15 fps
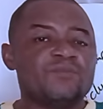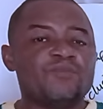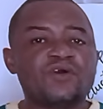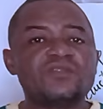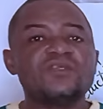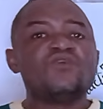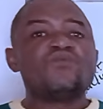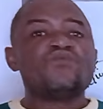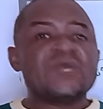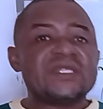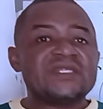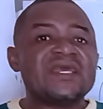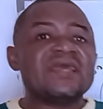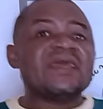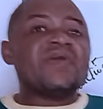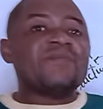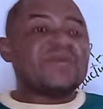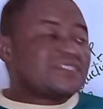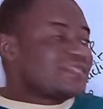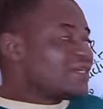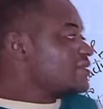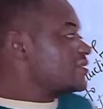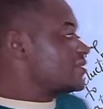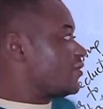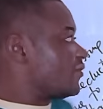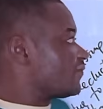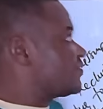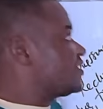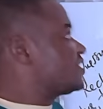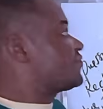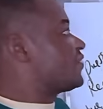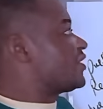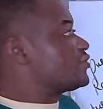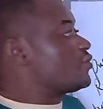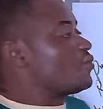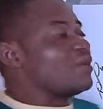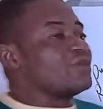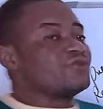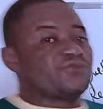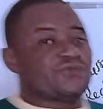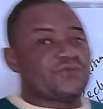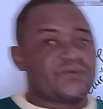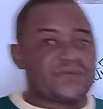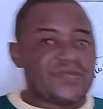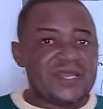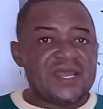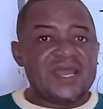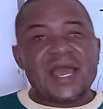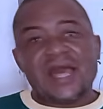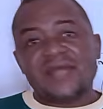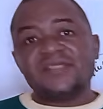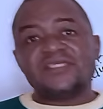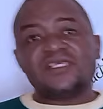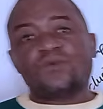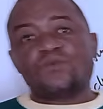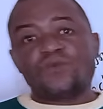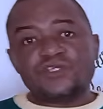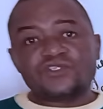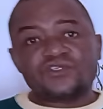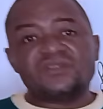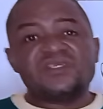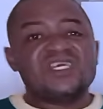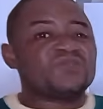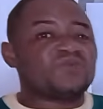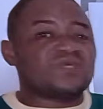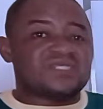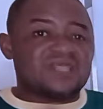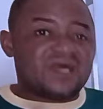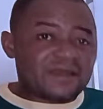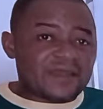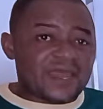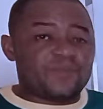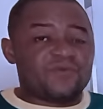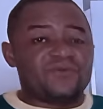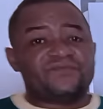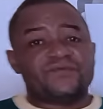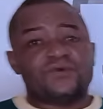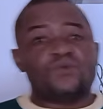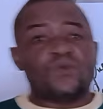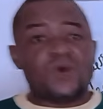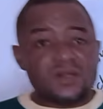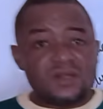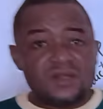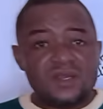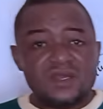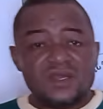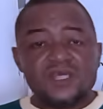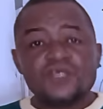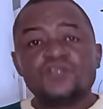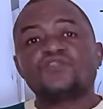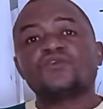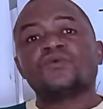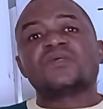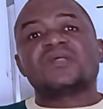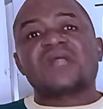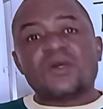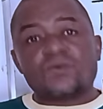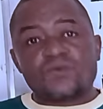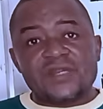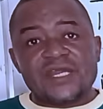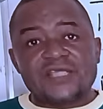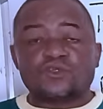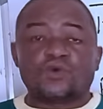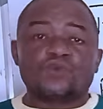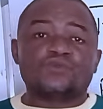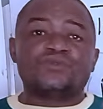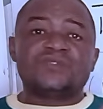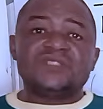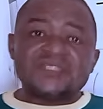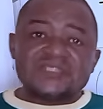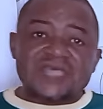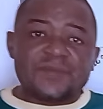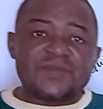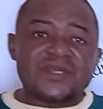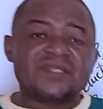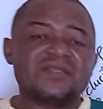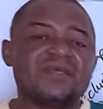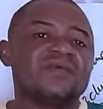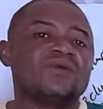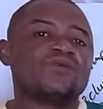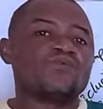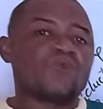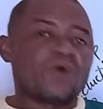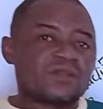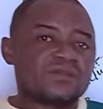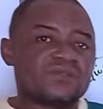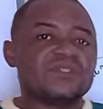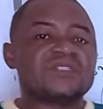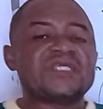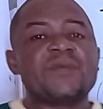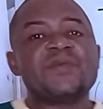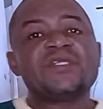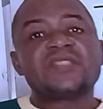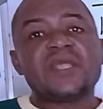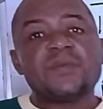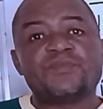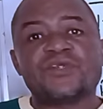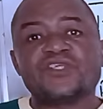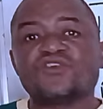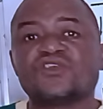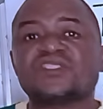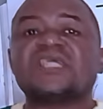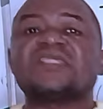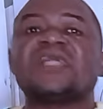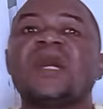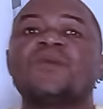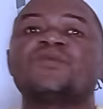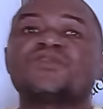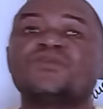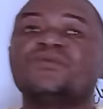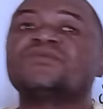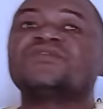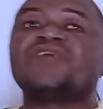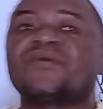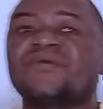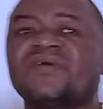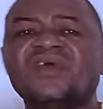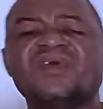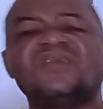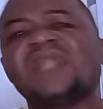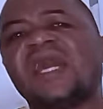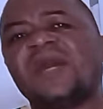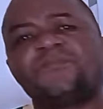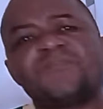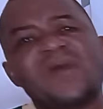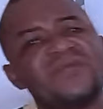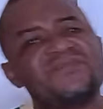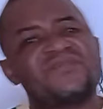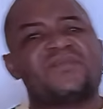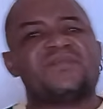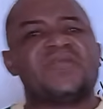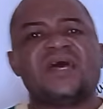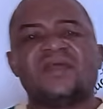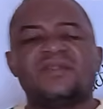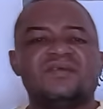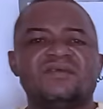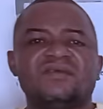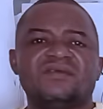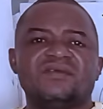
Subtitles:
But with the emergence of this van der Waals theory and its equation, it was now able for one to calculate or to determine temperatures at absolute zero. Now, apart from that,